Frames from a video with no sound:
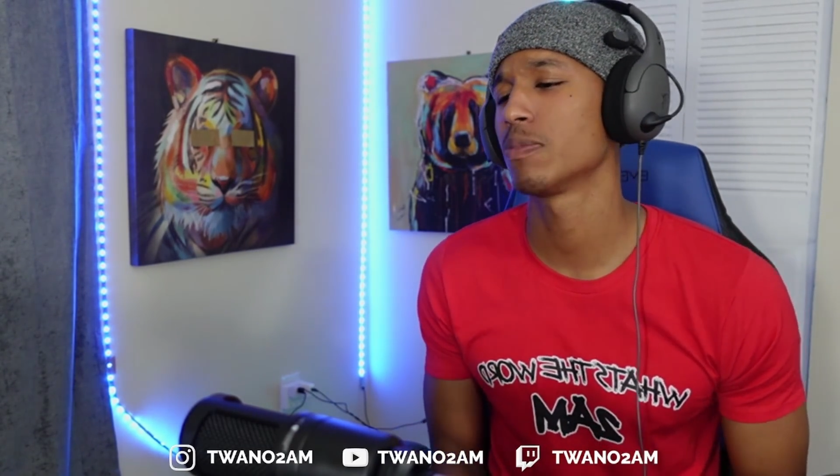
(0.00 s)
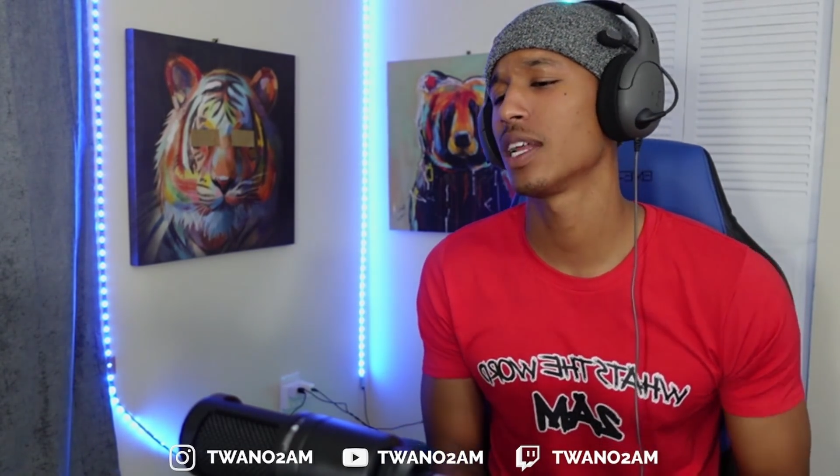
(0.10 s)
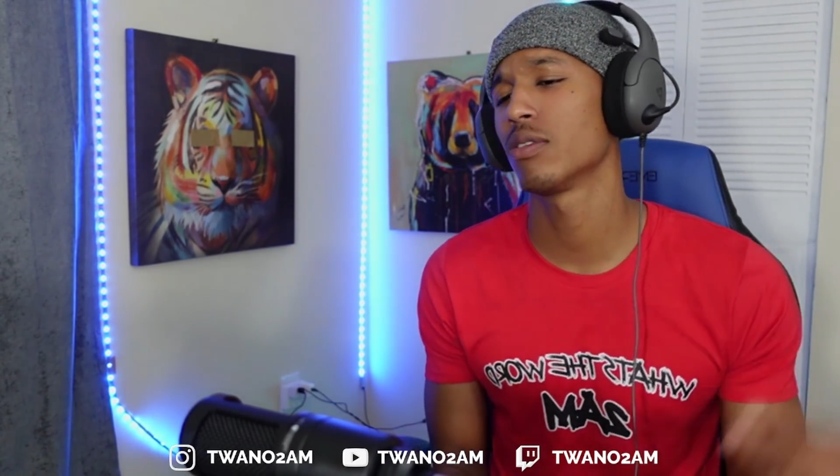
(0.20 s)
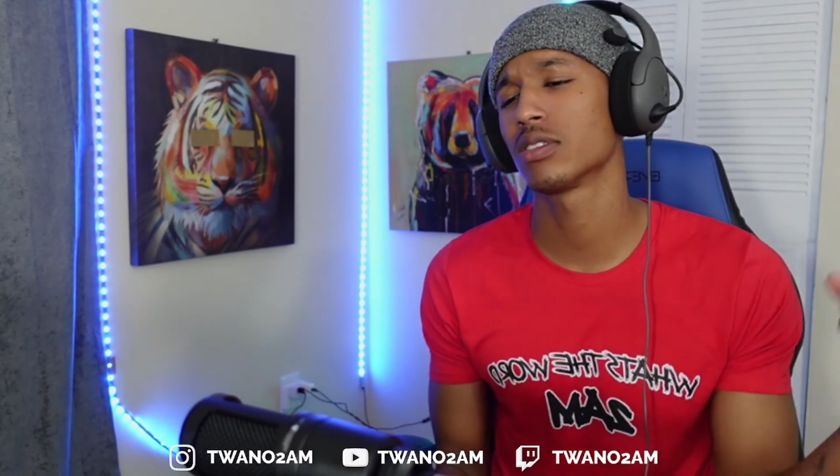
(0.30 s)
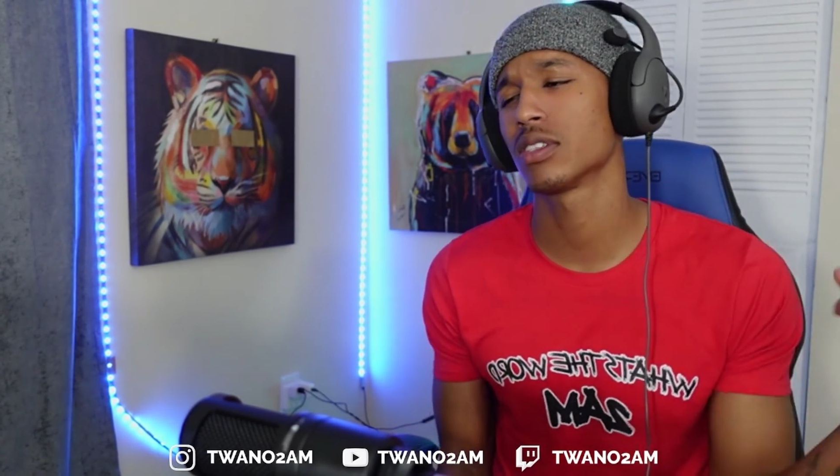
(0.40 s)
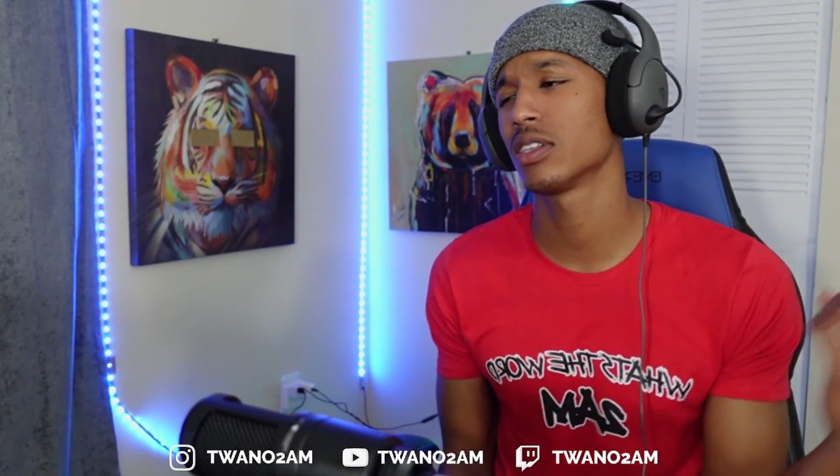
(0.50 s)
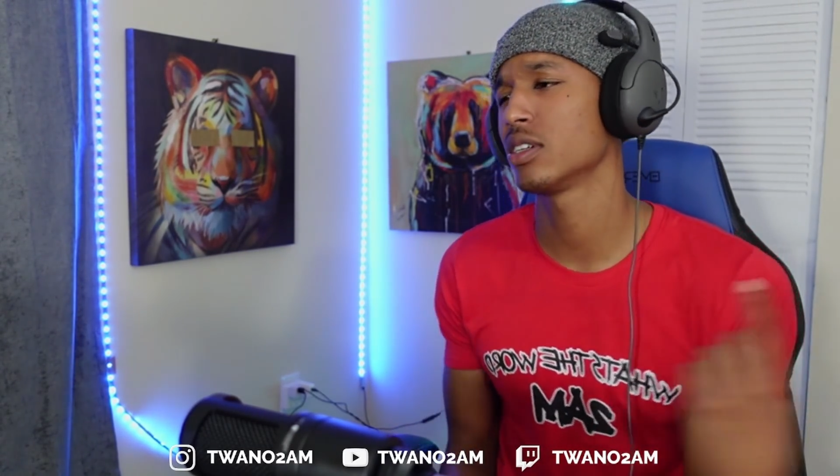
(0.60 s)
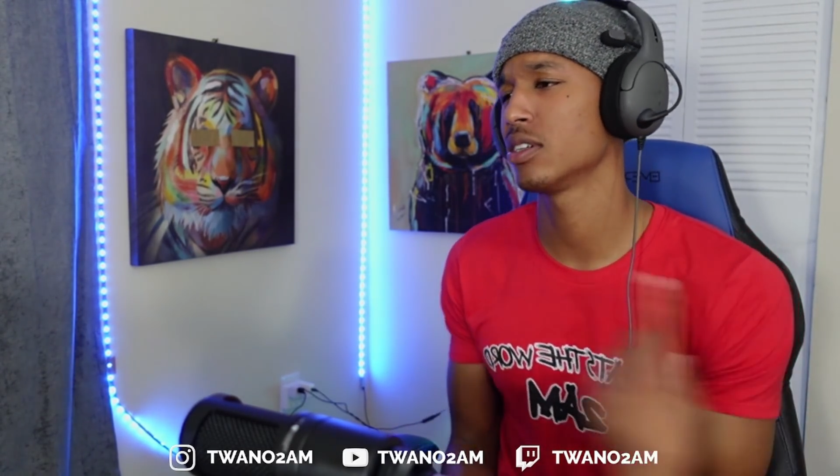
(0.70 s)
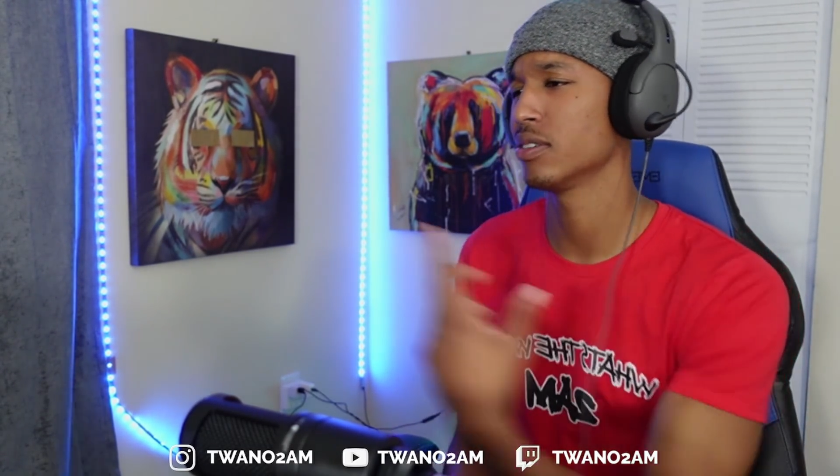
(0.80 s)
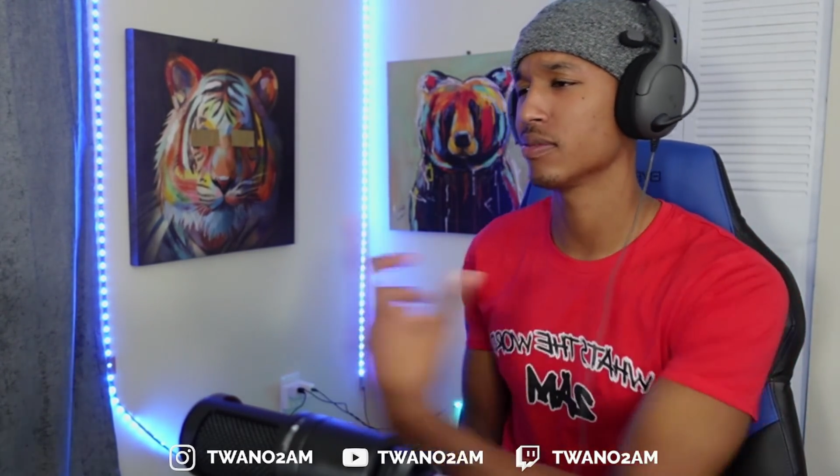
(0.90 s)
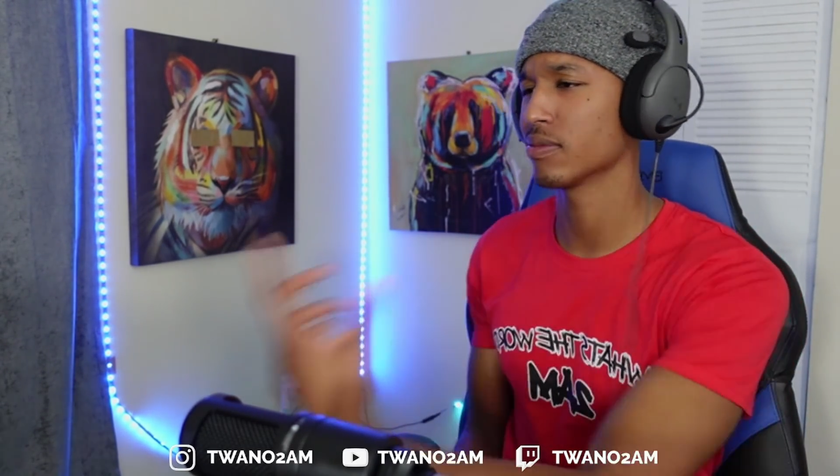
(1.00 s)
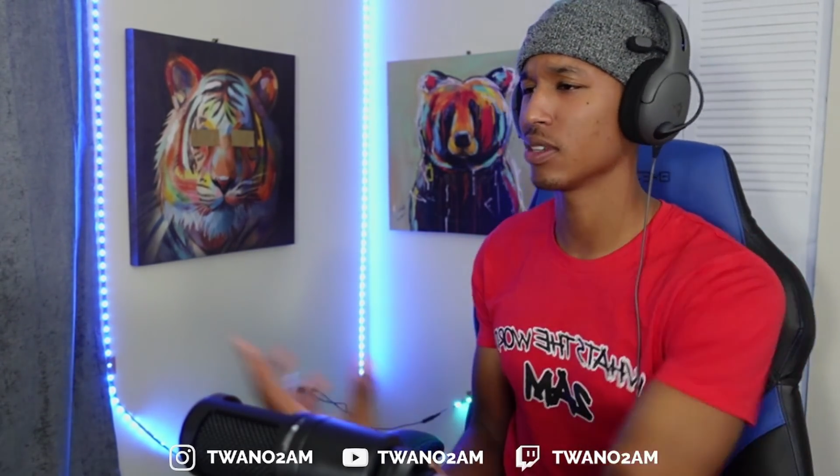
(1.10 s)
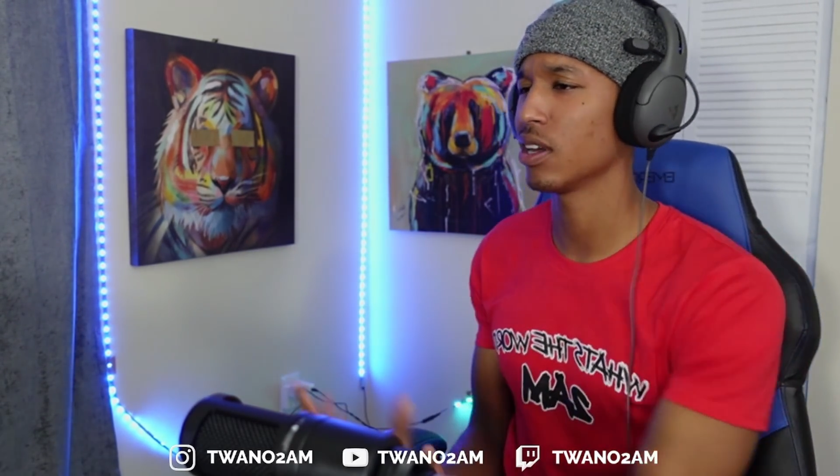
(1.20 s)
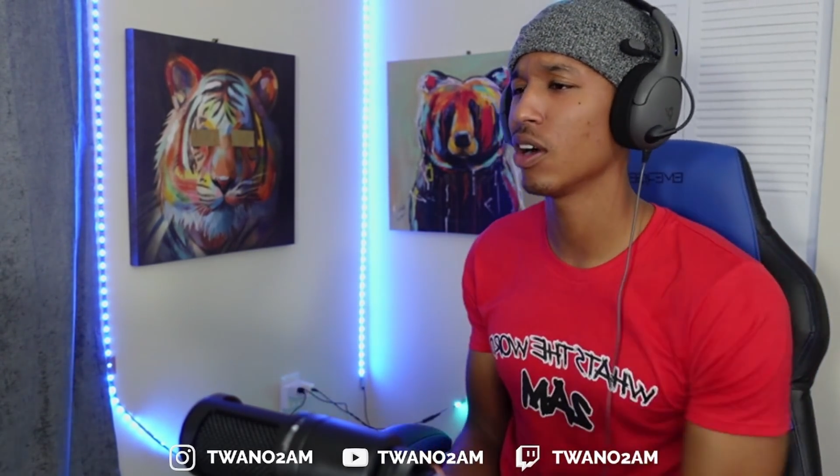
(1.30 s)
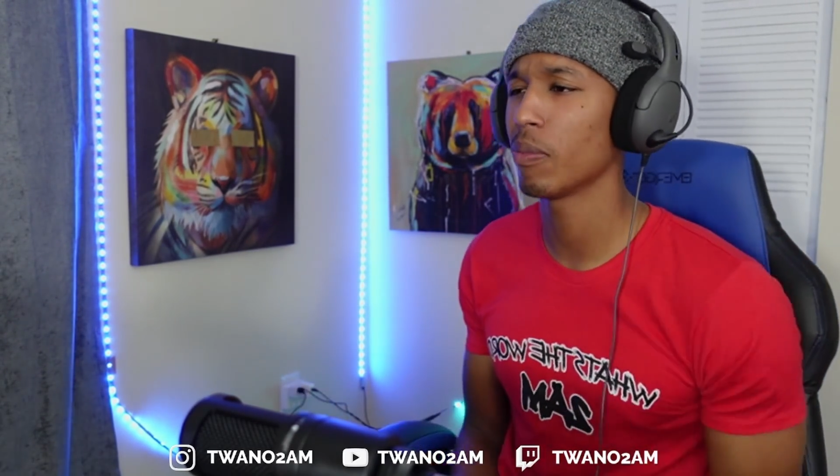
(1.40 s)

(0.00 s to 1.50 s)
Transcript: That was All